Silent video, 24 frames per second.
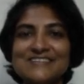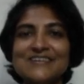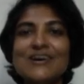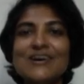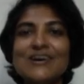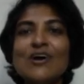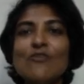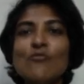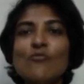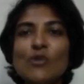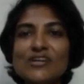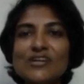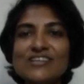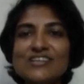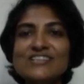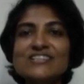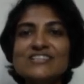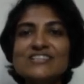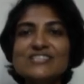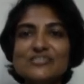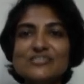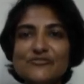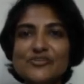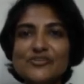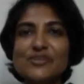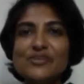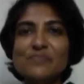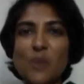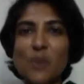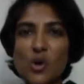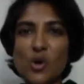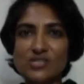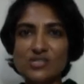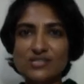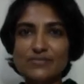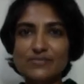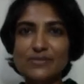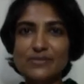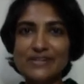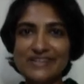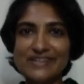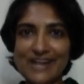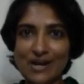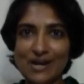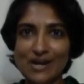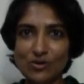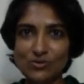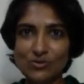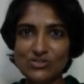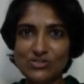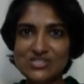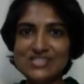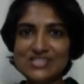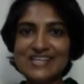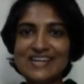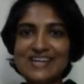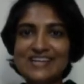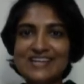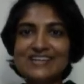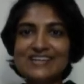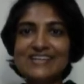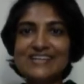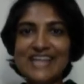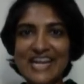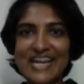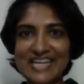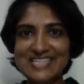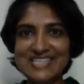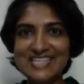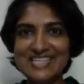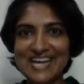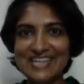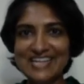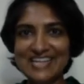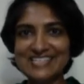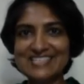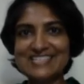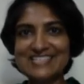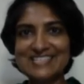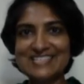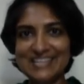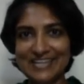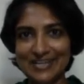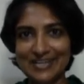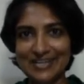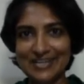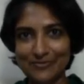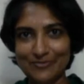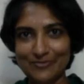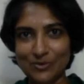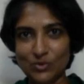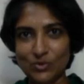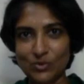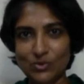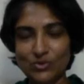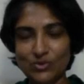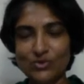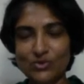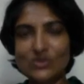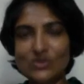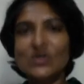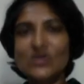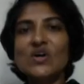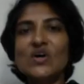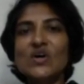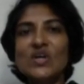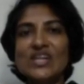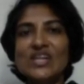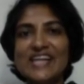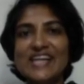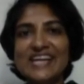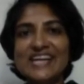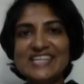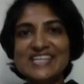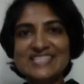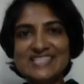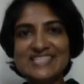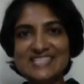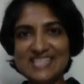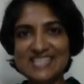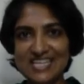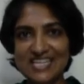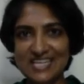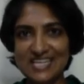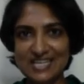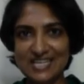What are the different possible rounds in a data scientist interview? Let us see.